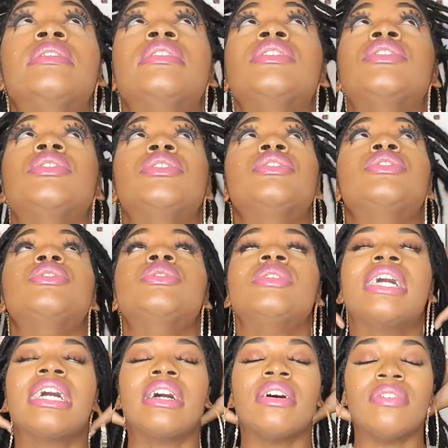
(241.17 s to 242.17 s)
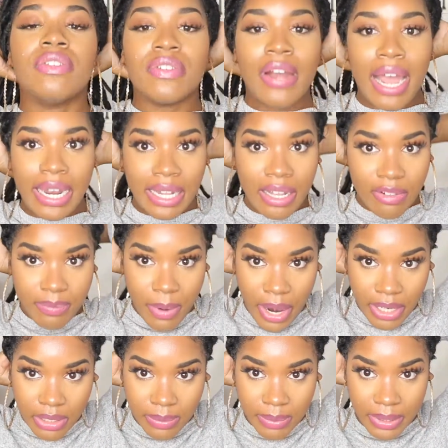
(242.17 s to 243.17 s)
you could do like a variety of
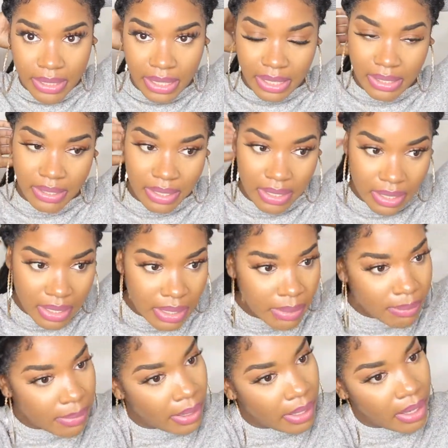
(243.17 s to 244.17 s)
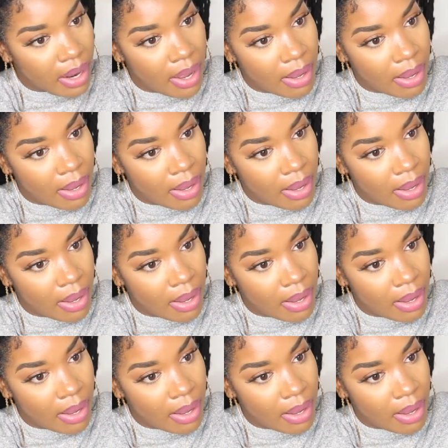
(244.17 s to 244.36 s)
parts with this, but